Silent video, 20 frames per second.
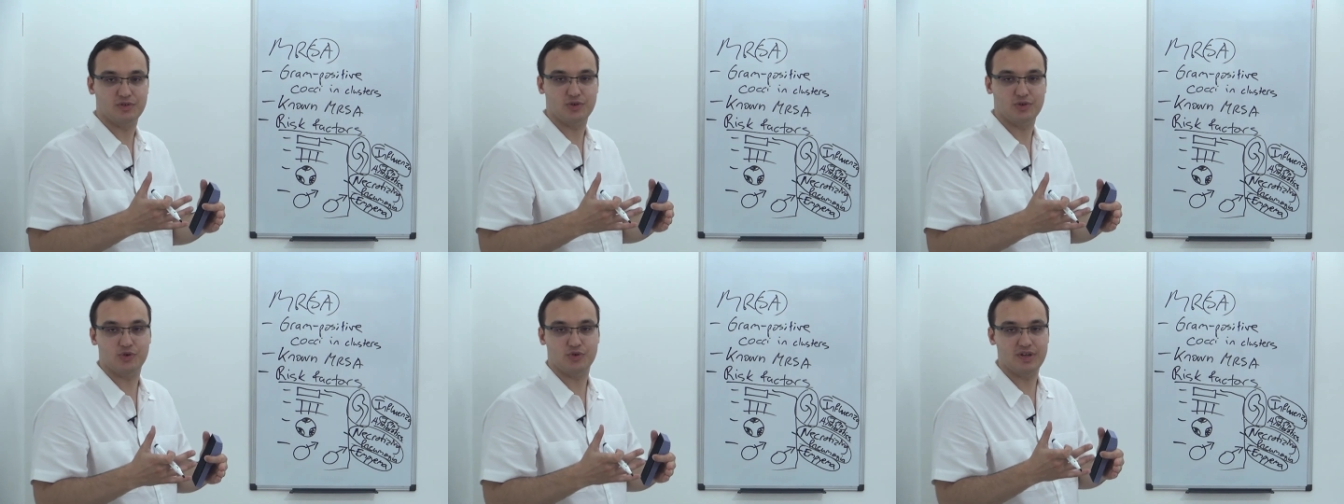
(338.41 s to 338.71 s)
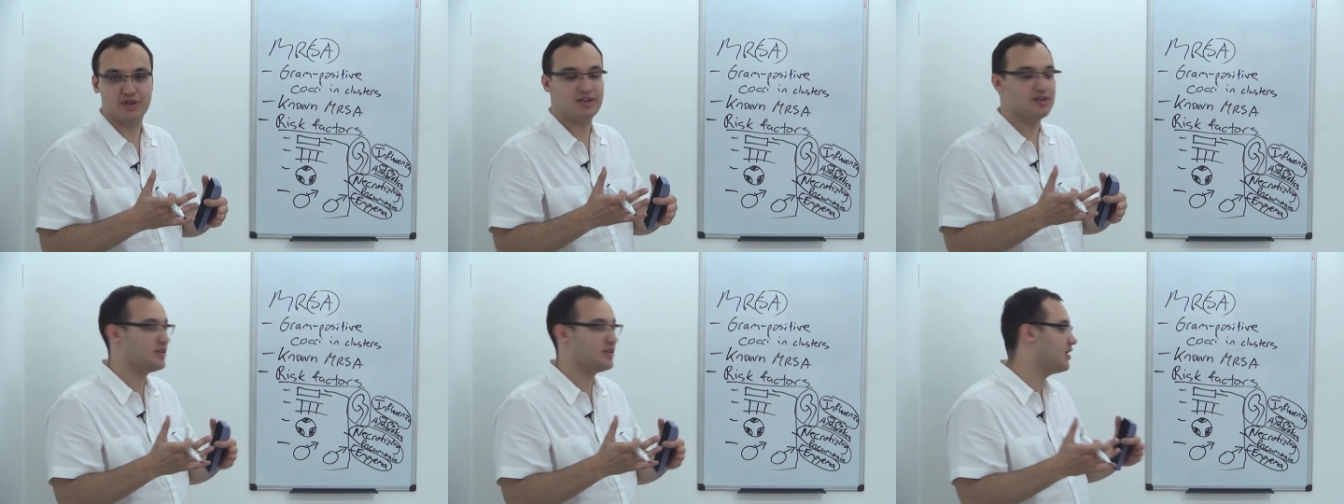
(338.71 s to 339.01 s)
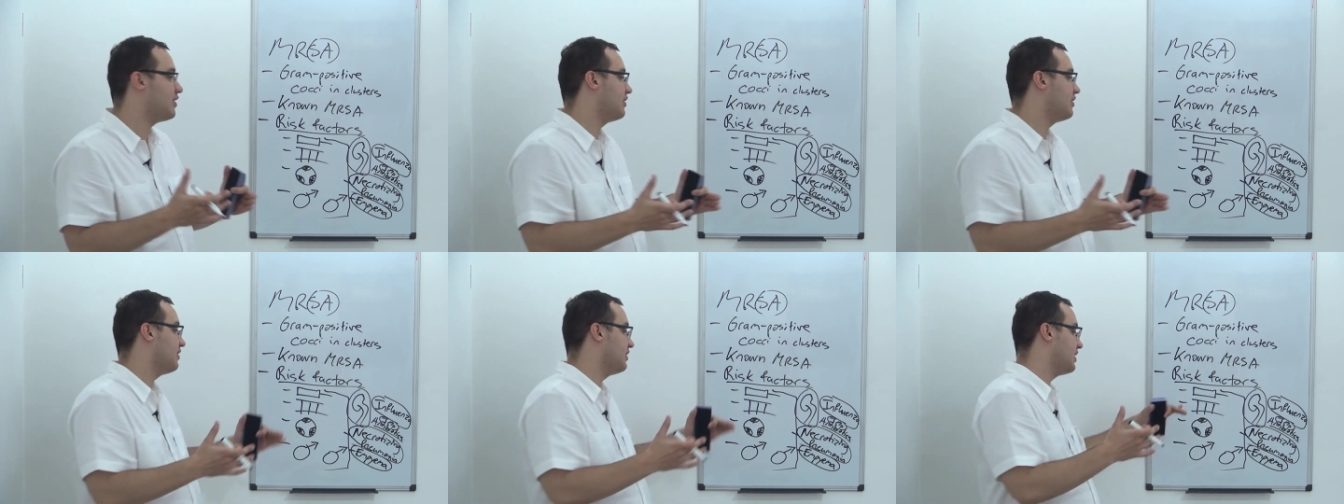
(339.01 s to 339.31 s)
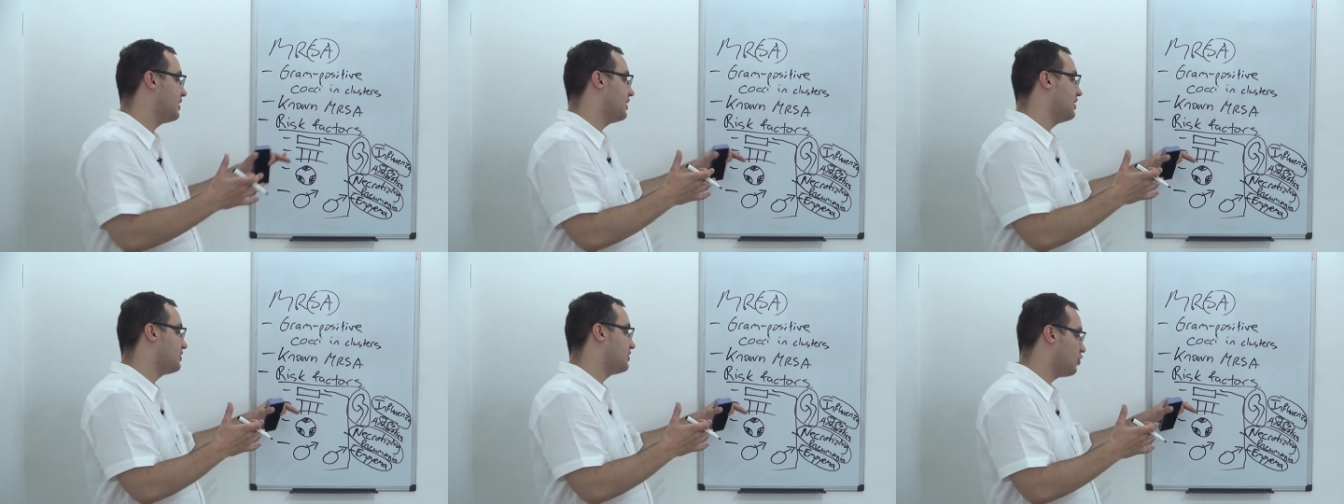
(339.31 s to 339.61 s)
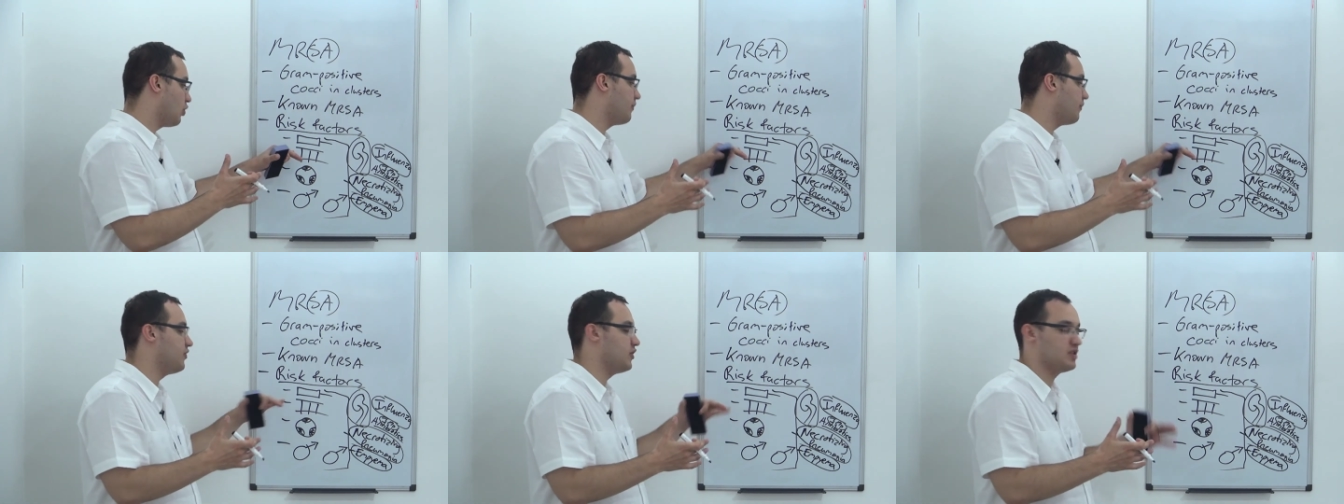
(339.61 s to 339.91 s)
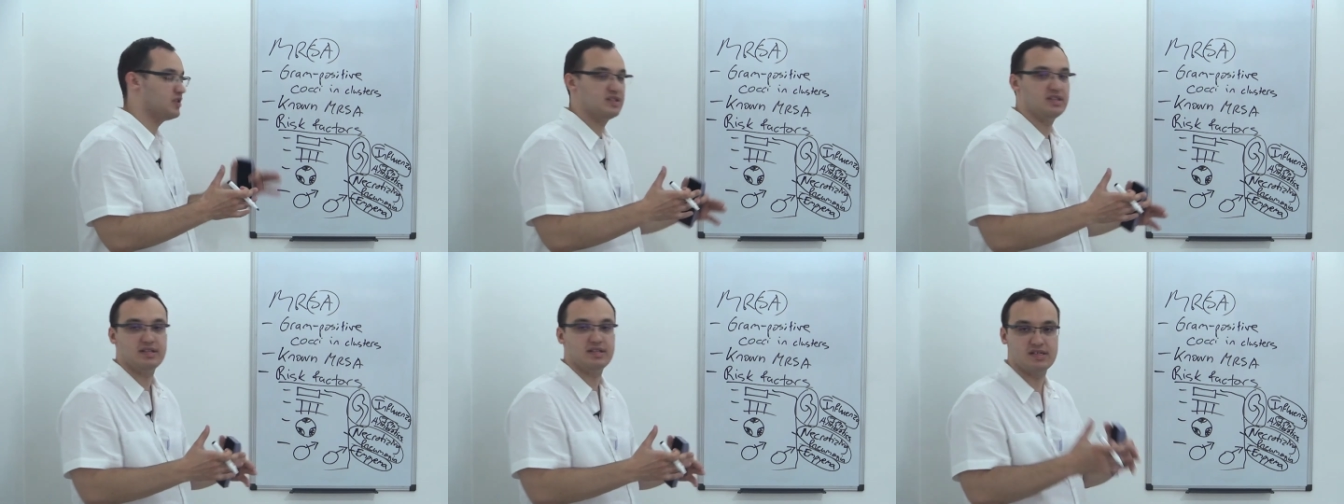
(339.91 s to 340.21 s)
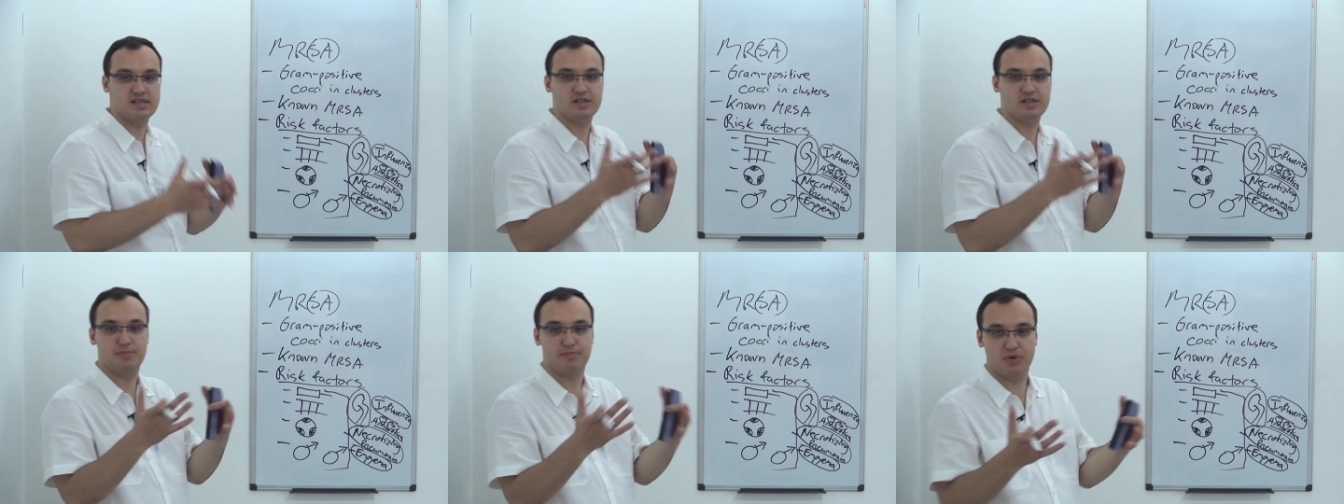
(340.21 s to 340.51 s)
to you then then then it's obvious this
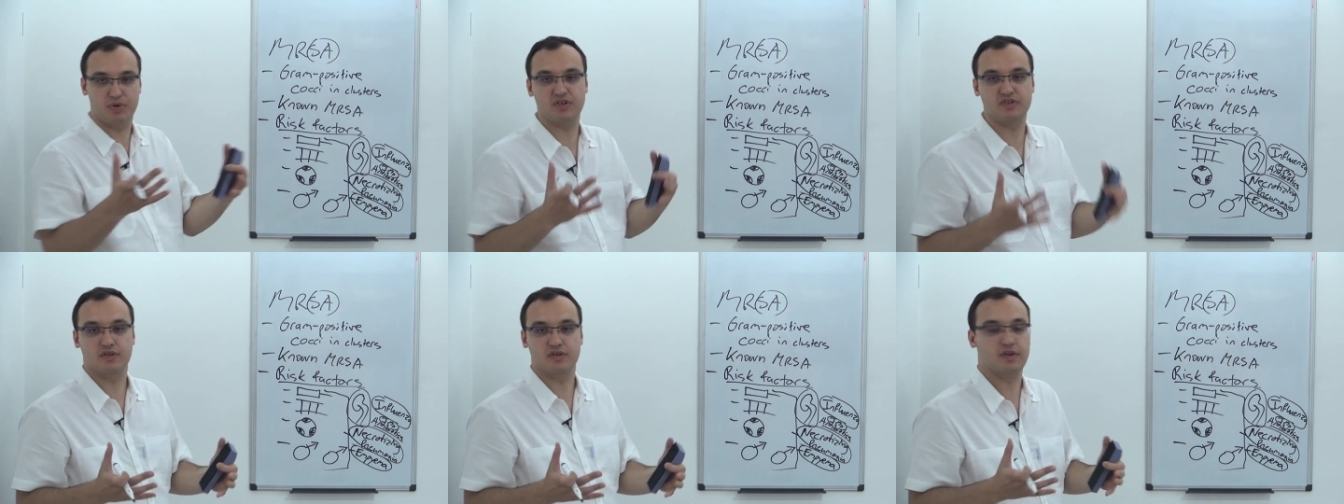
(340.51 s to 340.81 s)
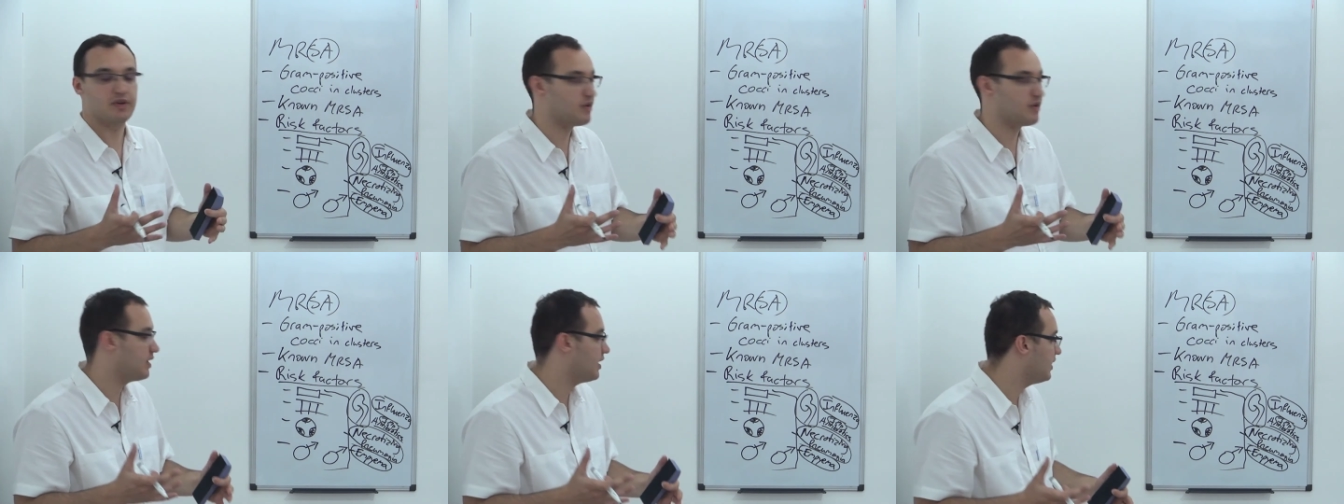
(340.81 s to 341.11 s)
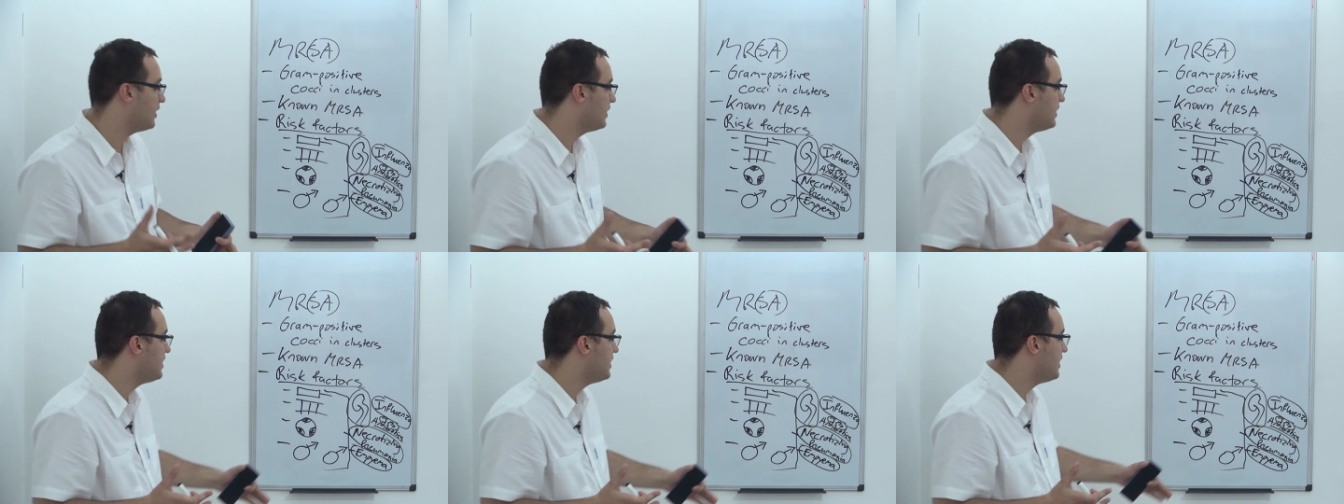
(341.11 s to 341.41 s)
is a prisoner yeah